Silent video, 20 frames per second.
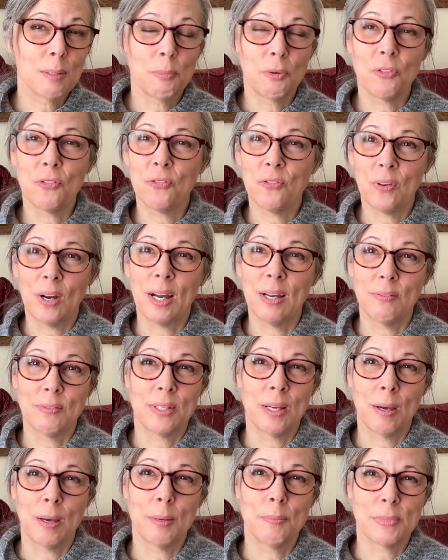about 5
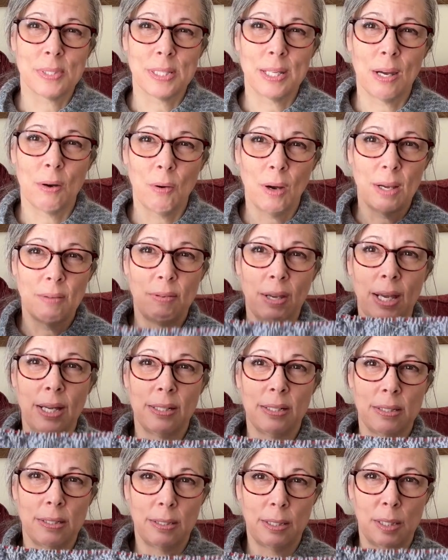times now, I've
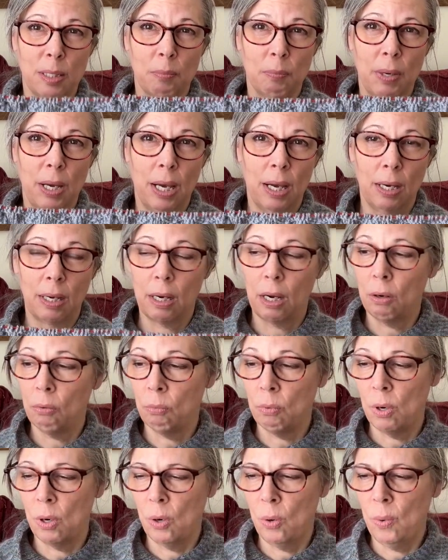had to tink back a
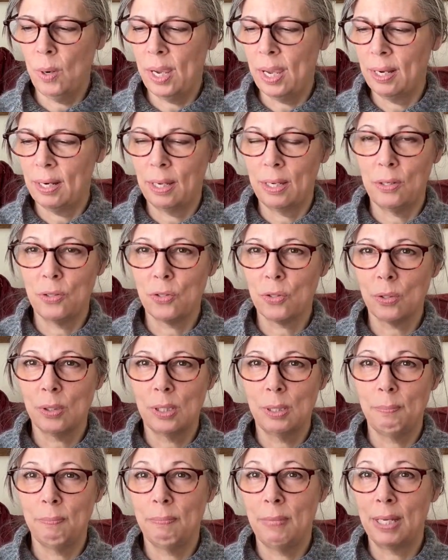row, and I
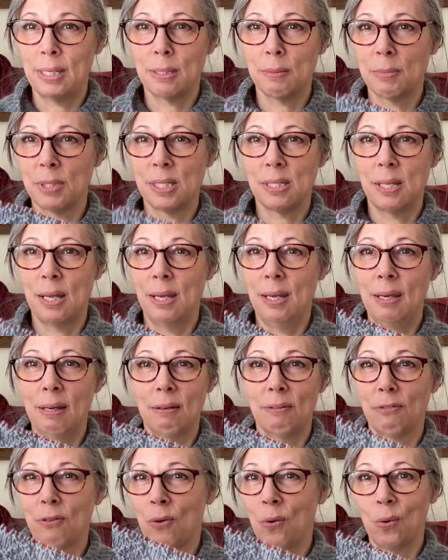usually make the mistake,
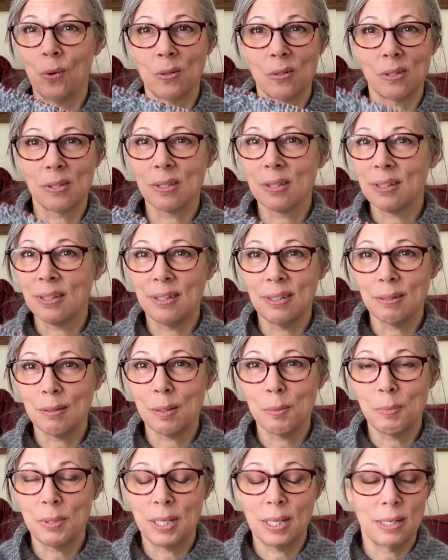of course, near
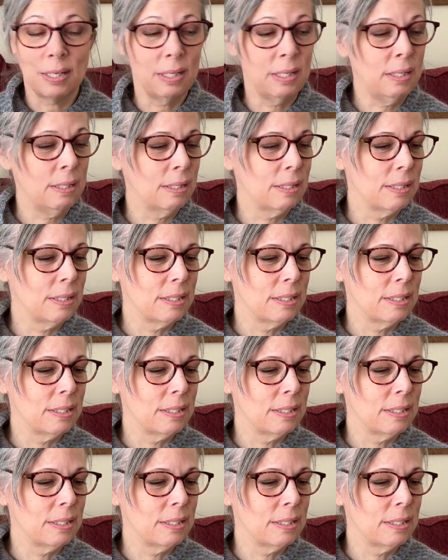the beginning.